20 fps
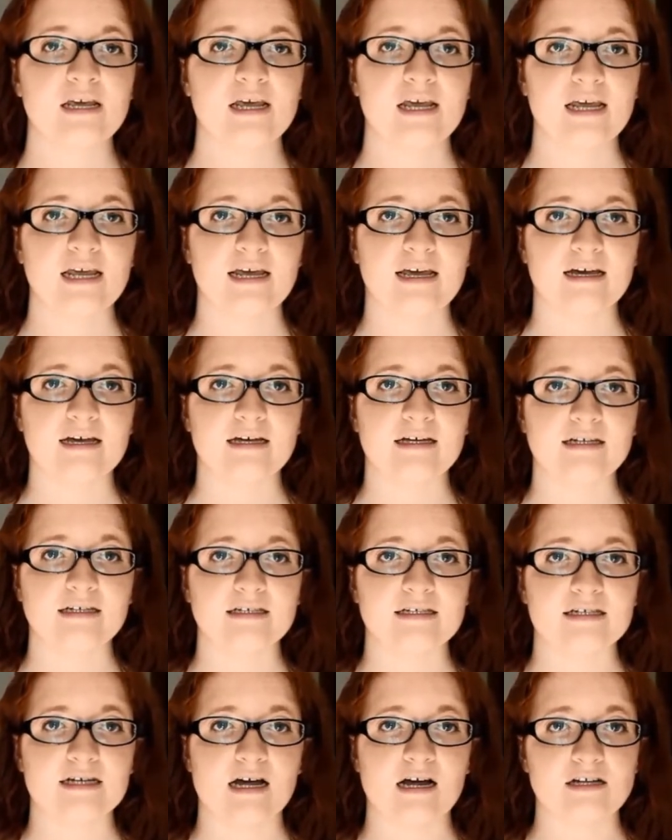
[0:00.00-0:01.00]

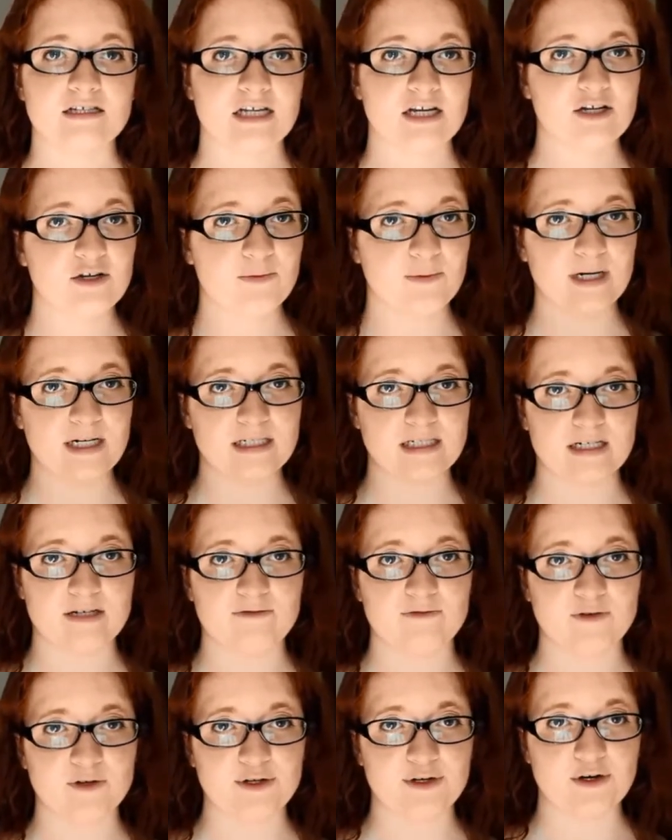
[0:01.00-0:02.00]
And I'll tell you what I did
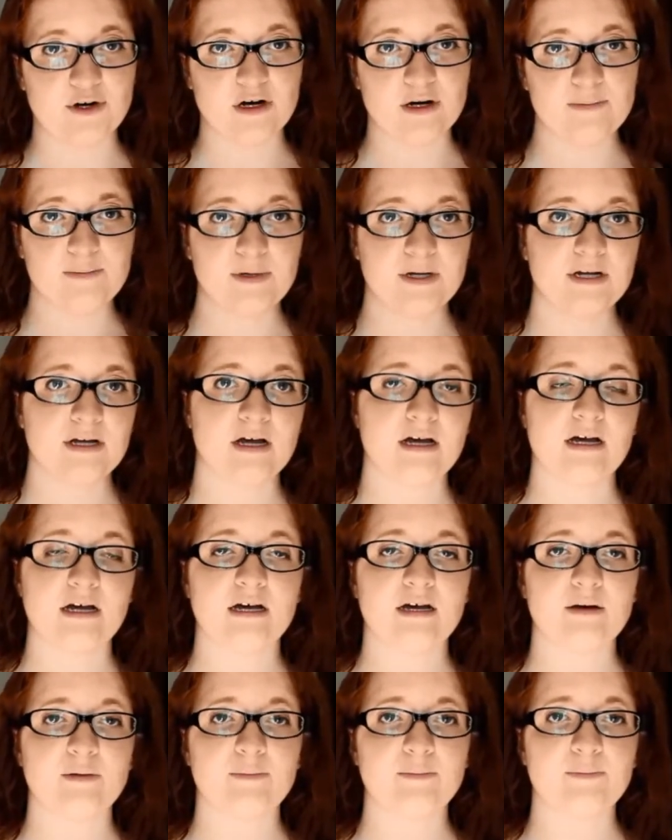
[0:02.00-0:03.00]
for Europe
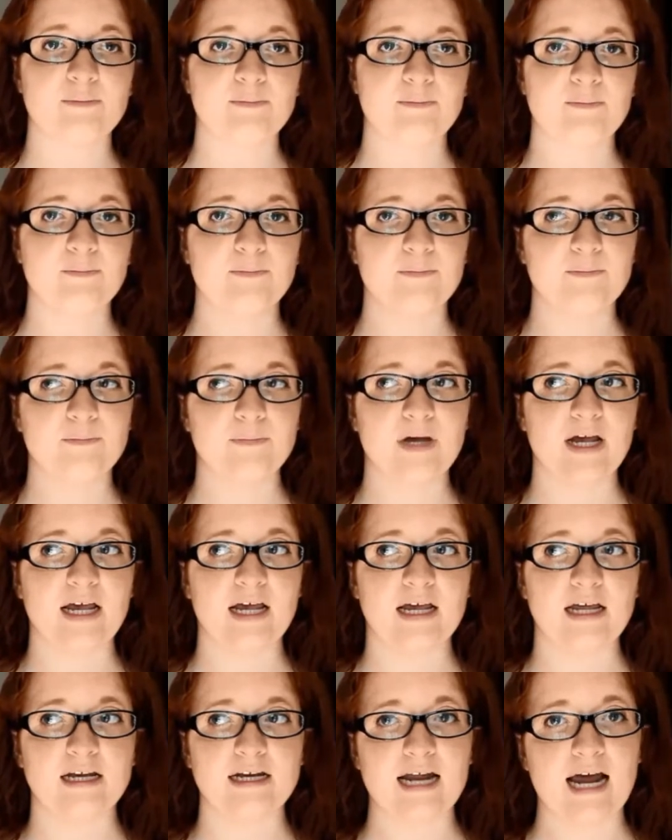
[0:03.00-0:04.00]

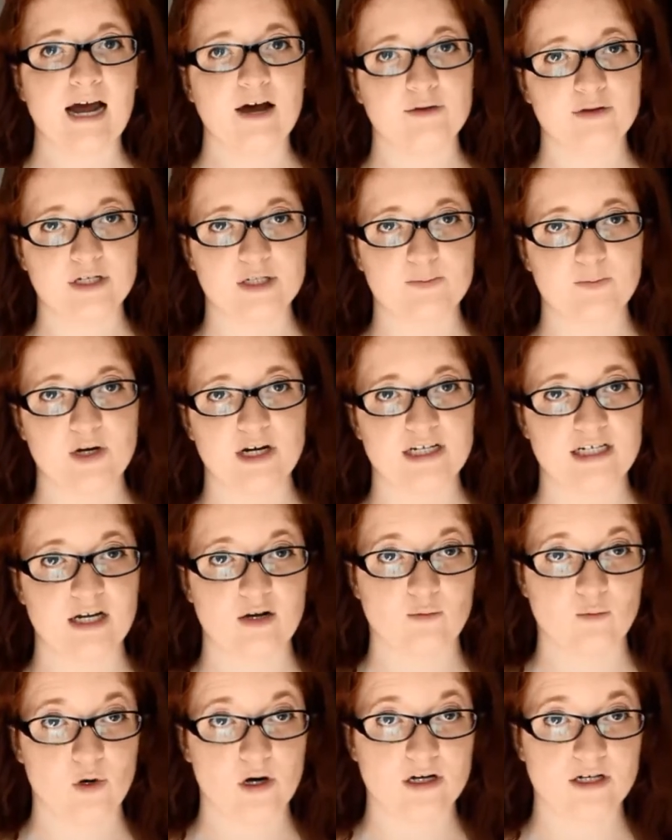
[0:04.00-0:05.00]
and how this
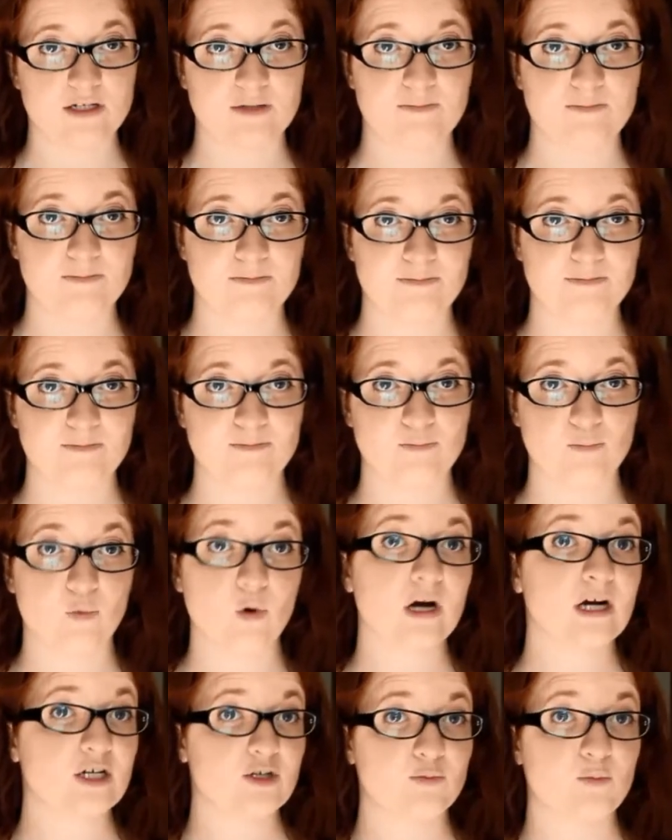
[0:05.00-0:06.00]
breakdown worked
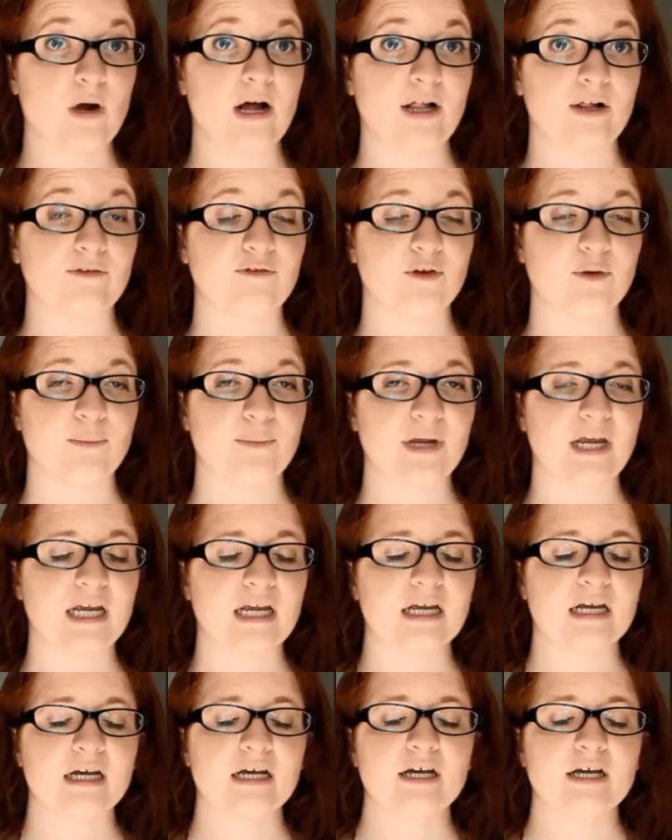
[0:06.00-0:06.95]
well for me.